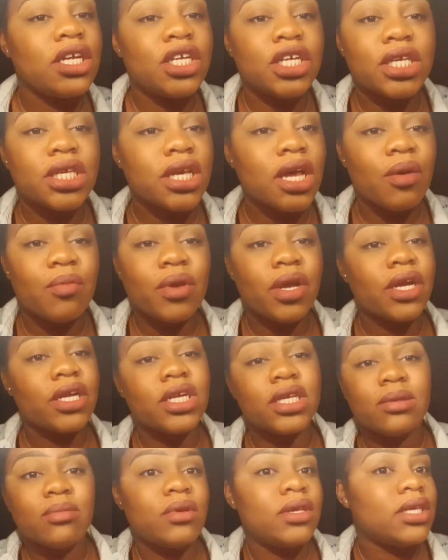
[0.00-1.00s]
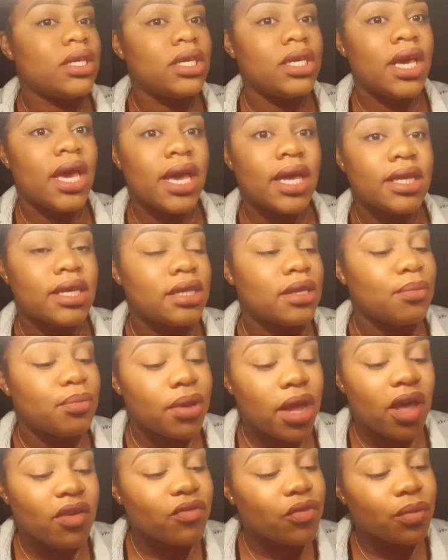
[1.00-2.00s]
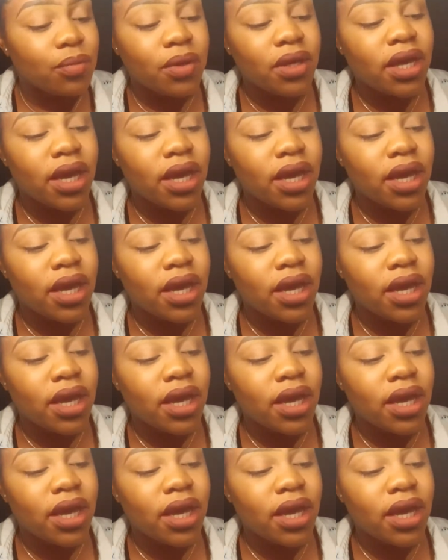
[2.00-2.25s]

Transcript: just come in here just because he has the platform